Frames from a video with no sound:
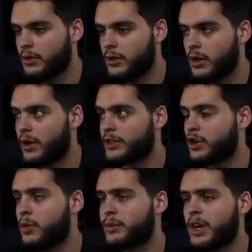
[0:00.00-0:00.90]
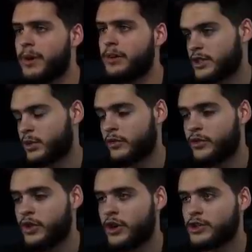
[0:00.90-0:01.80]
All right, let's call one more timeout. We're a few
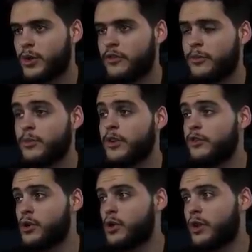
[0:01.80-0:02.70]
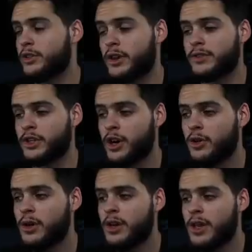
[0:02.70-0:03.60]
yards away from field goal range. We're going to have to
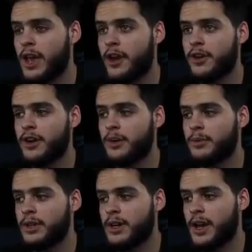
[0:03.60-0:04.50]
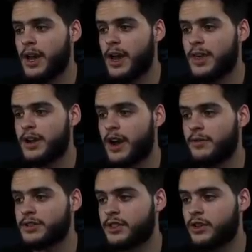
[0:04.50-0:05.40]
go, hurry up, and then
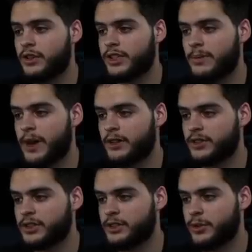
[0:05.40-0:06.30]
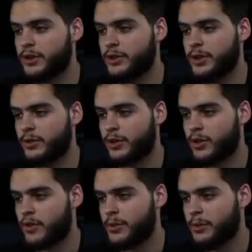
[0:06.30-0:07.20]
obviously call a timeout. So let's see what we're going to do here. We're going to run a
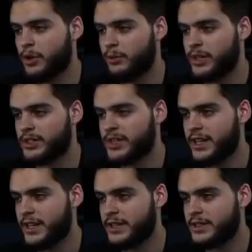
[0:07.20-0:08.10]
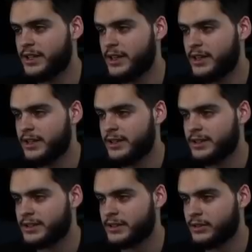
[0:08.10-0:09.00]
rep the middle because he is...
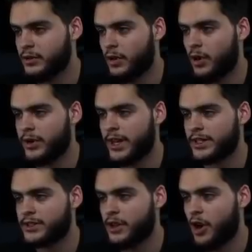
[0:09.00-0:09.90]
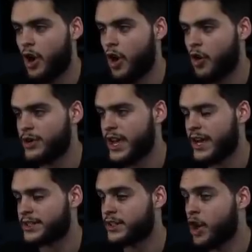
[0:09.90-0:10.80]
Oh, yes. Oh,
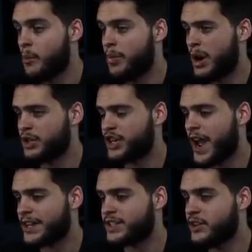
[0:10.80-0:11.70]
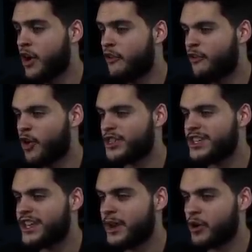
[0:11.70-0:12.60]
yes. Bo Jackson for the
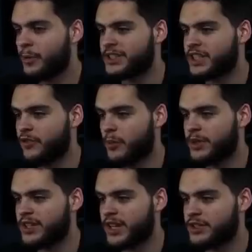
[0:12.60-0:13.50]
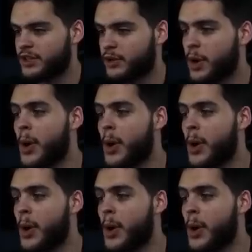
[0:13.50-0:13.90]
game winner. I'm going to stiff arm into the end zone.